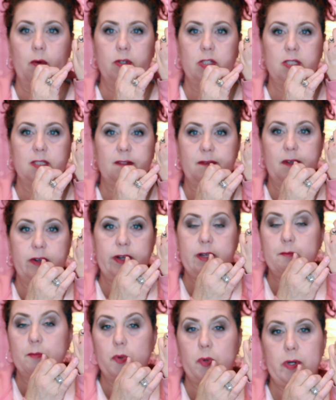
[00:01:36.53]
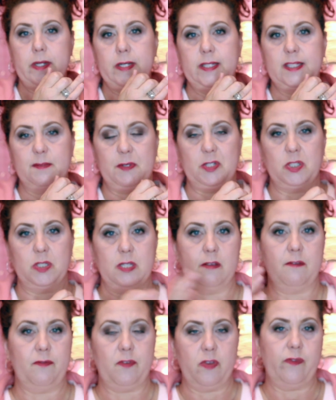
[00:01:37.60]
which is very important
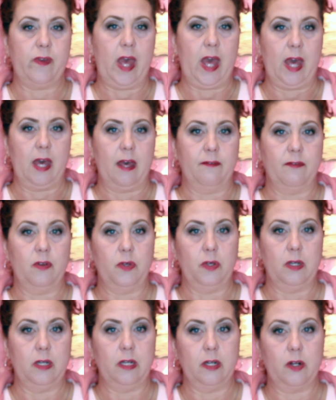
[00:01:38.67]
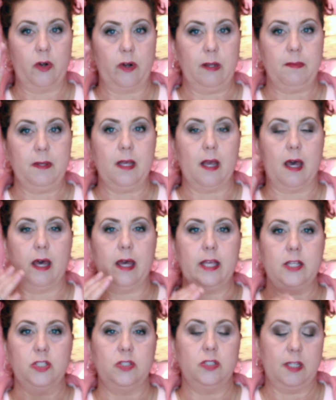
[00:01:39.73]
especially if you have hooded creepy
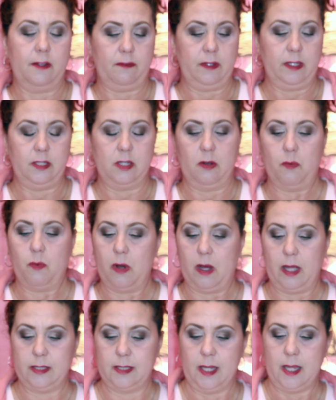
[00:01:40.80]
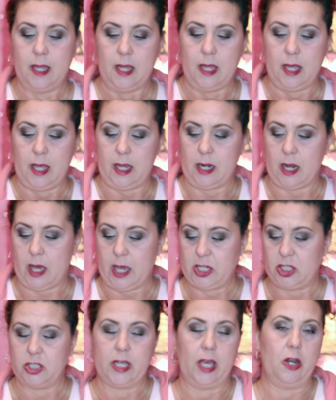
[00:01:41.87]
eyes you definitely don't want an
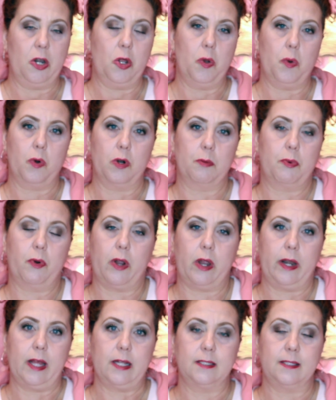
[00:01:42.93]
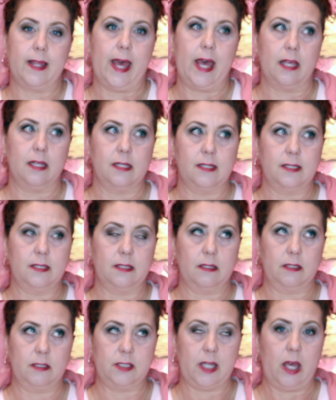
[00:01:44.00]
eyeshadow or a product that is
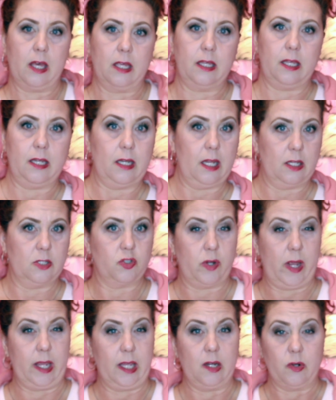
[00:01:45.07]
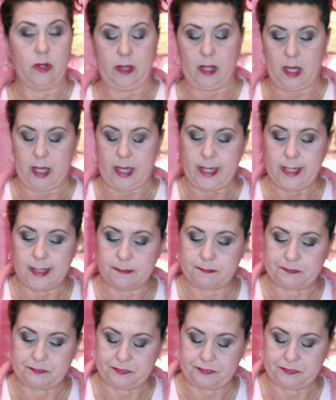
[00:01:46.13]
tugging and dragging on the eyes